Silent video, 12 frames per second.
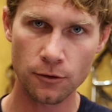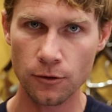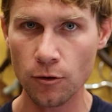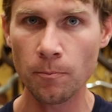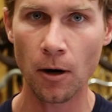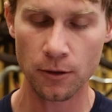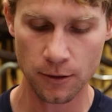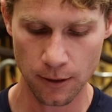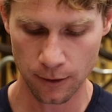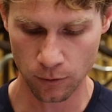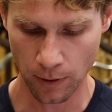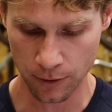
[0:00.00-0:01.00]
two parts to
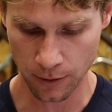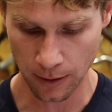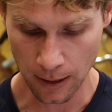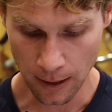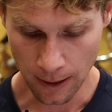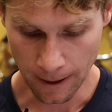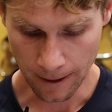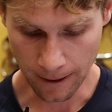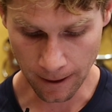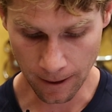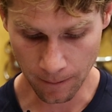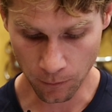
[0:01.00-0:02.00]
this question.
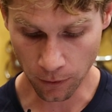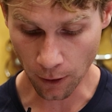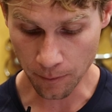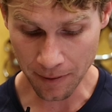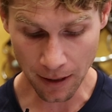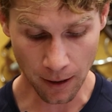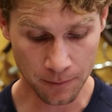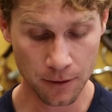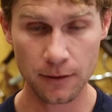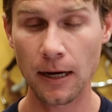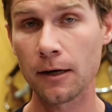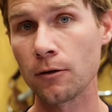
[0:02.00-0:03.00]
With all the bit
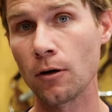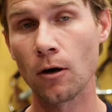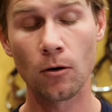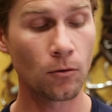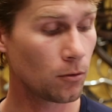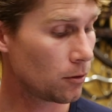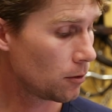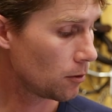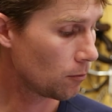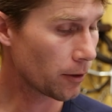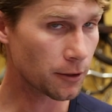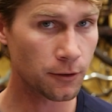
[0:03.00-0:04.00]
options, how do you know
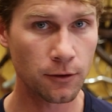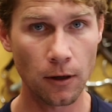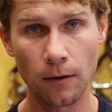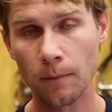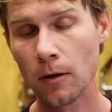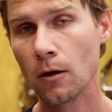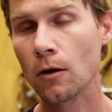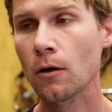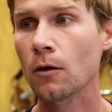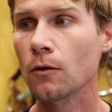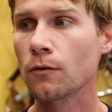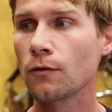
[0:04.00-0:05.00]
where to start?
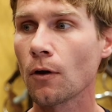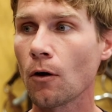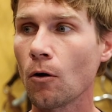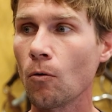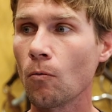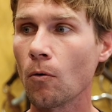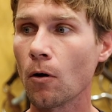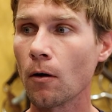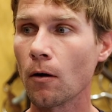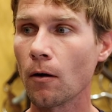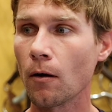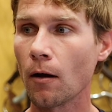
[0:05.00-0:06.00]
So
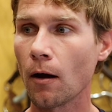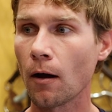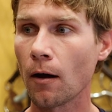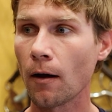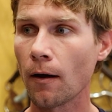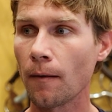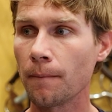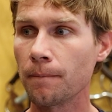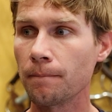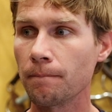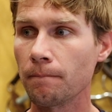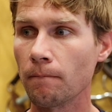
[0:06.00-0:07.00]

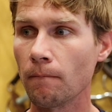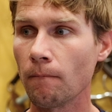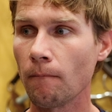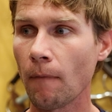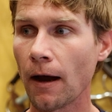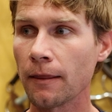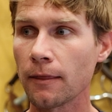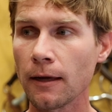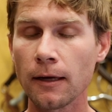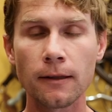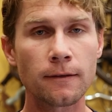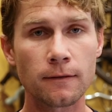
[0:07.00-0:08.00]
I
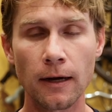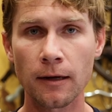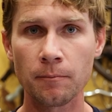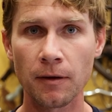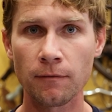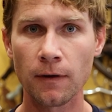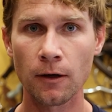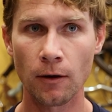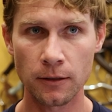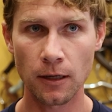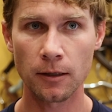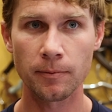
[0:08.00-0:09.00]
think in the second bit video,
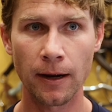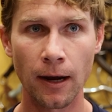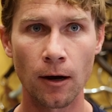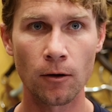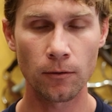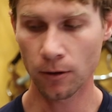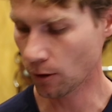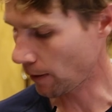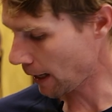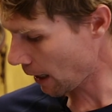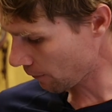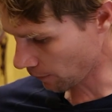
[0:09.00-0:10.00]
I talked about how,
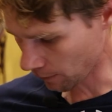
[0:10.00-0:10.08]
I have